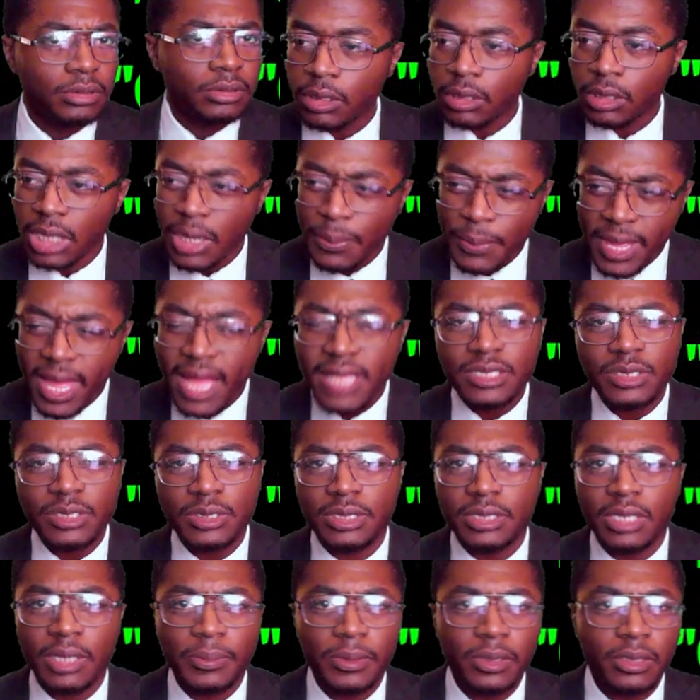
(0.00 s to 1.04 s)
Let me ask you
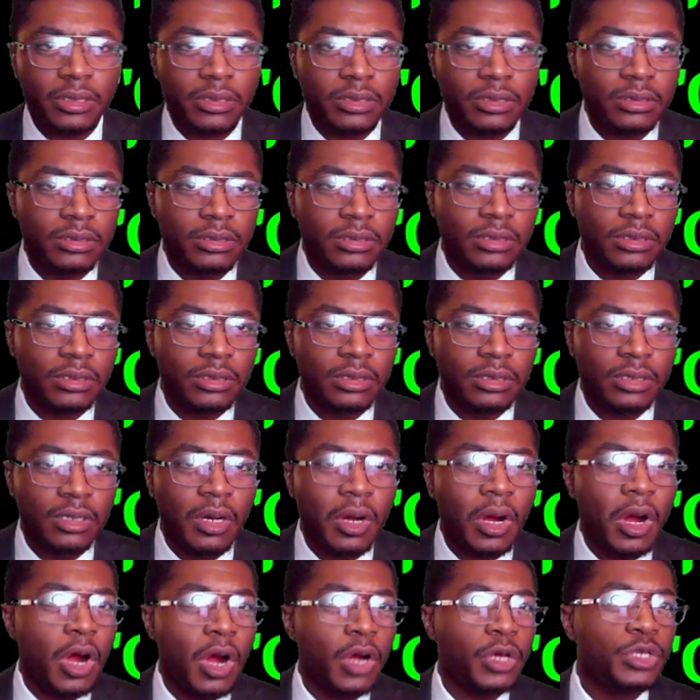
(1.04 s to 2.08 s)
something.
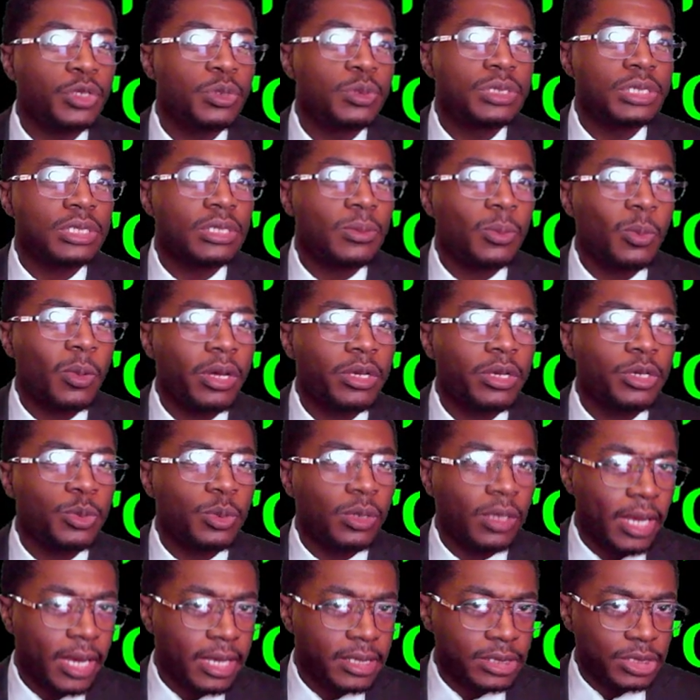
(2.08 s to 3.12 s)
Are you someone who
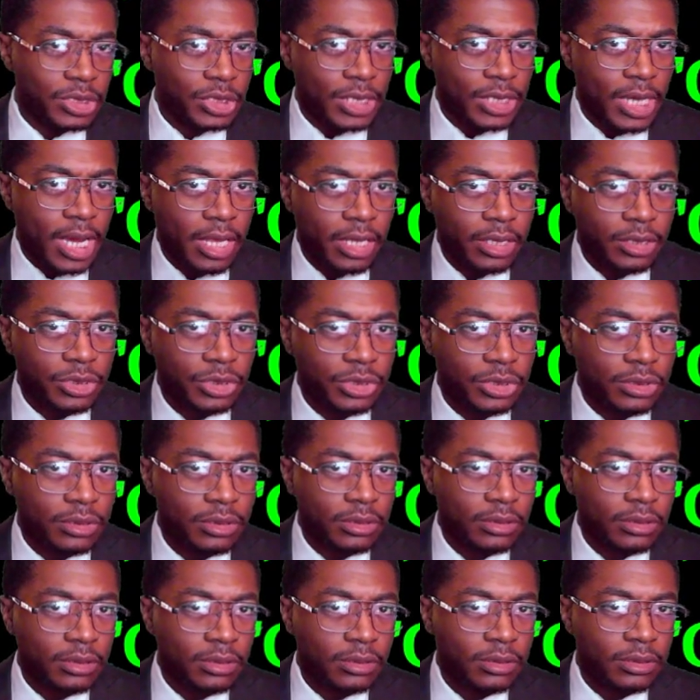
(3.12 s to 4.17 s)
likes a challenge?
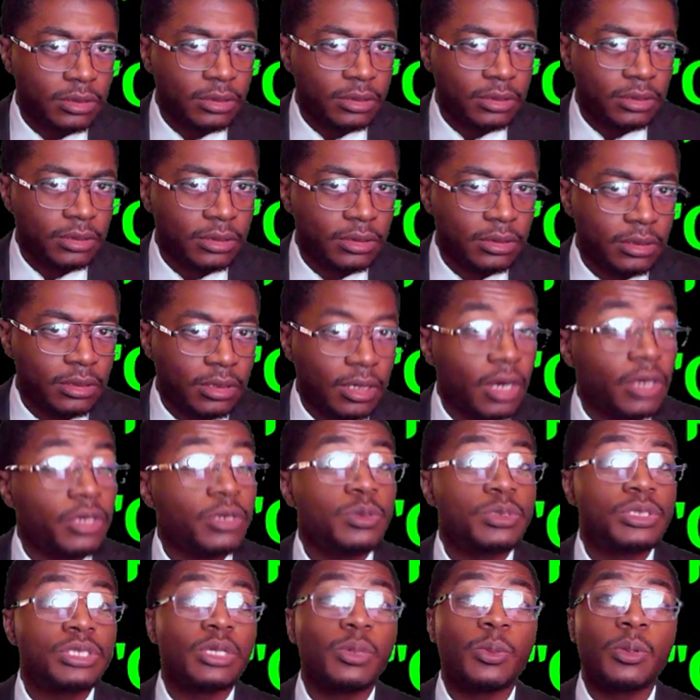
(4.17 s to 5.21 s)
Are you
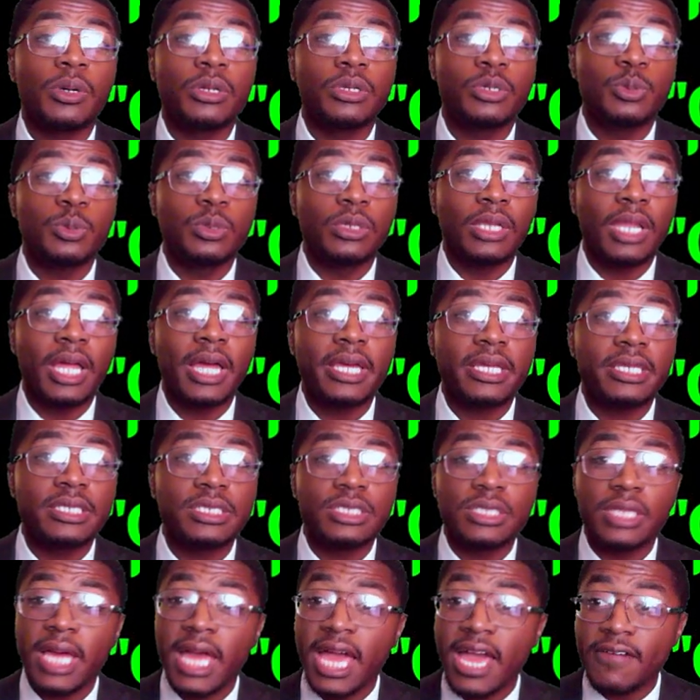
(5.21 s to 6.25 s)
someone who likes
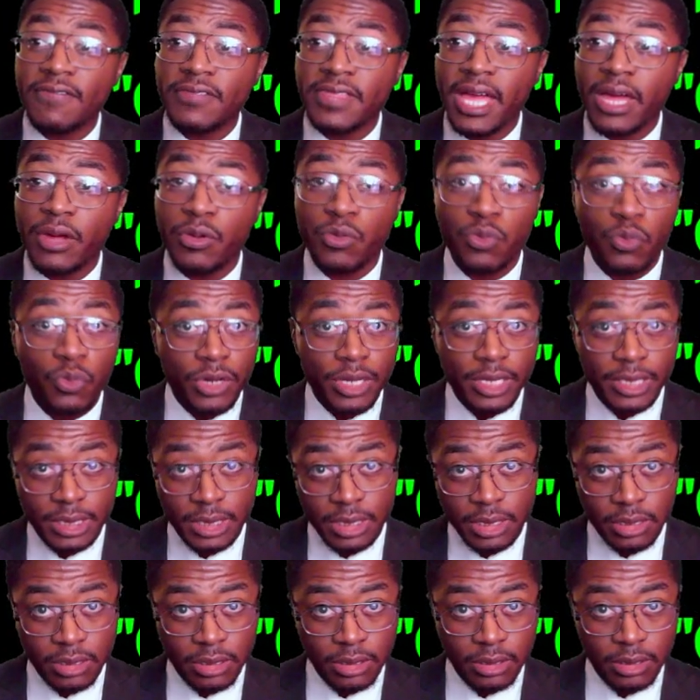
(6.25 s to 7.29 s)
to have that
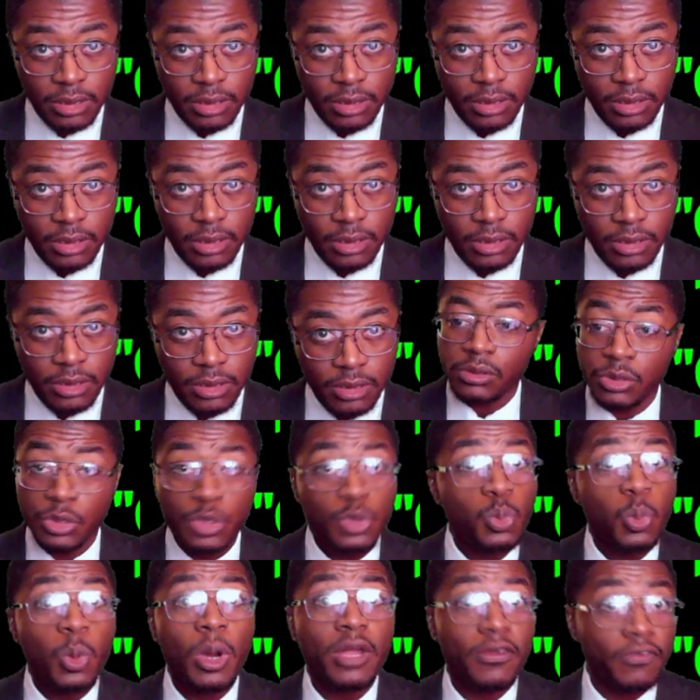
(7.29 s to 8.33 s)
risk? You
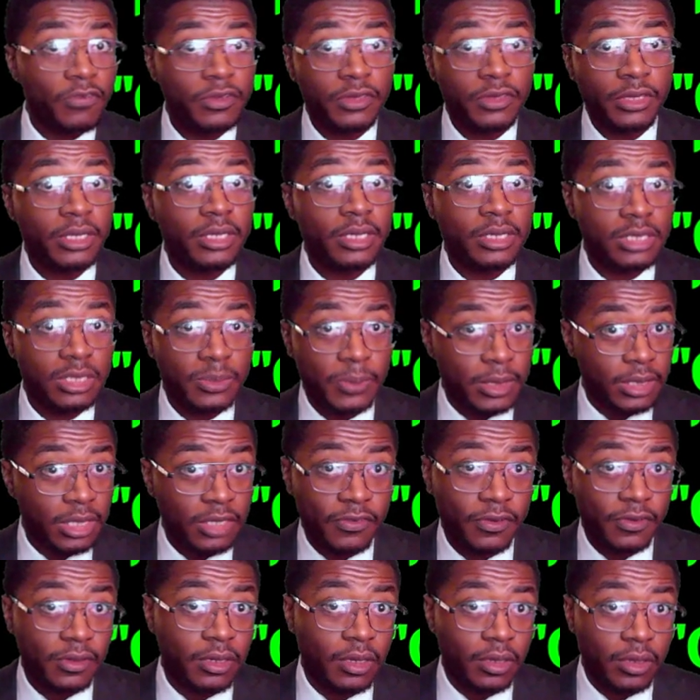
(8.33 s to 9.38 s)
want for things to be
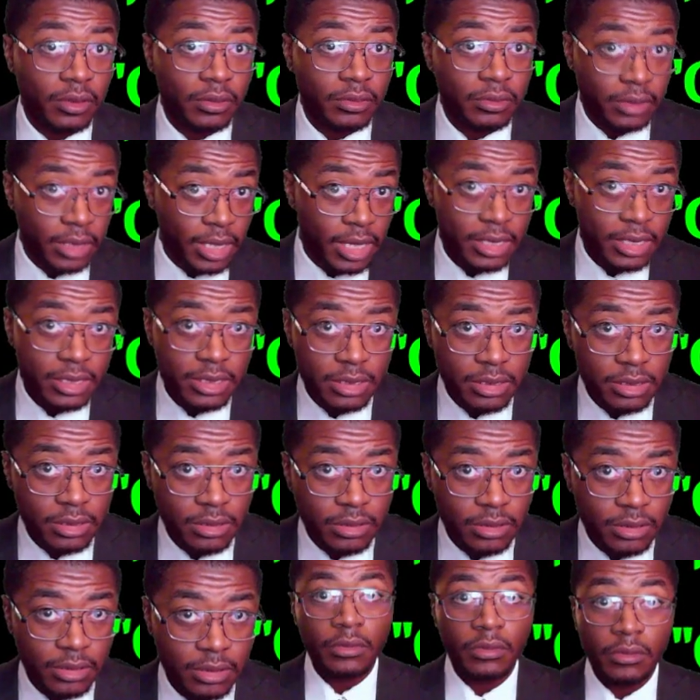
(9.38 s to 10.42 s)
difficult, yes?
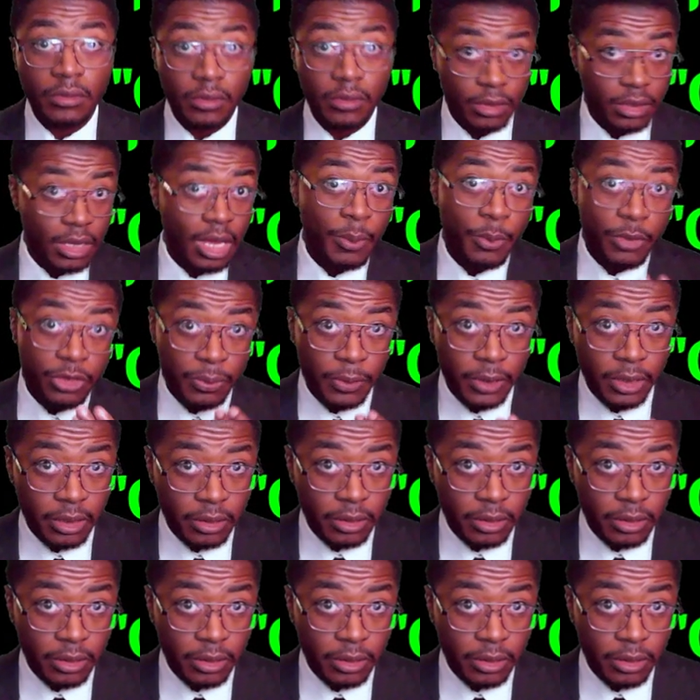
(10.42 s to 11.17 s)
Come with me.